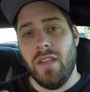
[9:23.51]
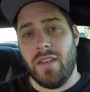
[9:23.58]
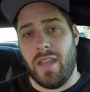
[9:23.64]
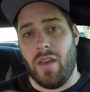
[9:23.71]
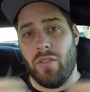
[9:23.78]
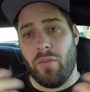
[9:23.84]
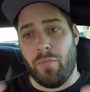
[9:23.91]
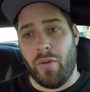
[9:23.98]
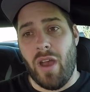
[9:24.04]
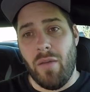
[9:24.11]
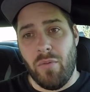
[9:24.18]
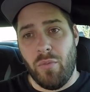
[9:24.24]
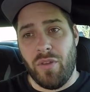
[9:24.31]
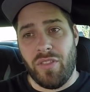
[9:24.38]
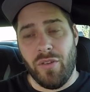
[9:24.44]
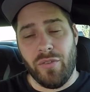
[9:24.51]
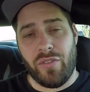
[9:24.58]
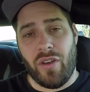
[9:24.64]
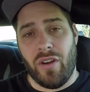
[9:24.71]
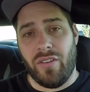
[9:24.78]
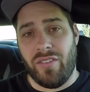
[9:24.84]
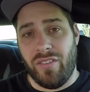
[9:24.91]
Now, the problem with those
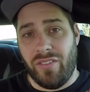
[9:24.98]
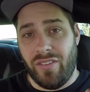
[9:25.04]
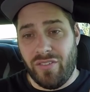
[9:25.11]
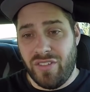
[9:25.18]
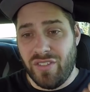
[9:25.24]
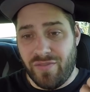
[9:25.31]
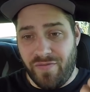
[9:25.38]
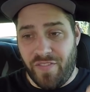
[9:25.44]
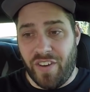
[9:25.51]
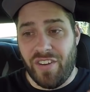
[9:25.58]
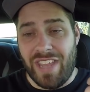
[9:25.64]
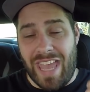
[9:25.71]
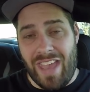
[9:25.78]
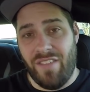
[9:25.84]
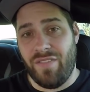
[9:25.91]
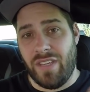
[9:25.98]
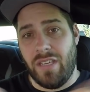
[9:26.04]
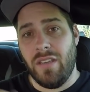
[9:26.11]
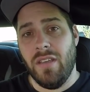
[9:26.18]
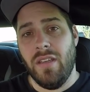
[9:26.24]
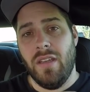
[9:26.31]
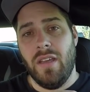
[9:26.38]
cars is they're just very
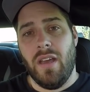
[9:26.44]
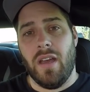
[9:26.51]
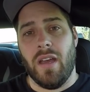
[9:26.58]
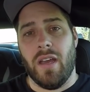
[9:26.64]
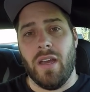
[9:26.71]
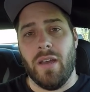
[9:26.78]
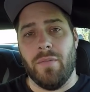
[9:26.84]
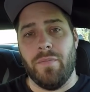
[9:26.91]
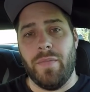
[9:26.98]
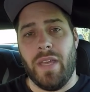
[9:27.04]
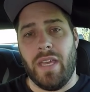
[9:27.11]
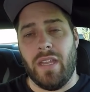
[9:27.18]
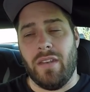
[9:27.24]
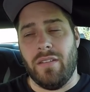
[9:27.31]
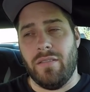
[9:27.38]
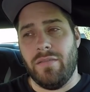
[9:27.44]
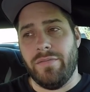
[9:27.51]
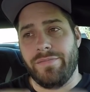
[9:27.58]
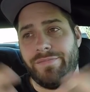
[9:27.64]
heavy. And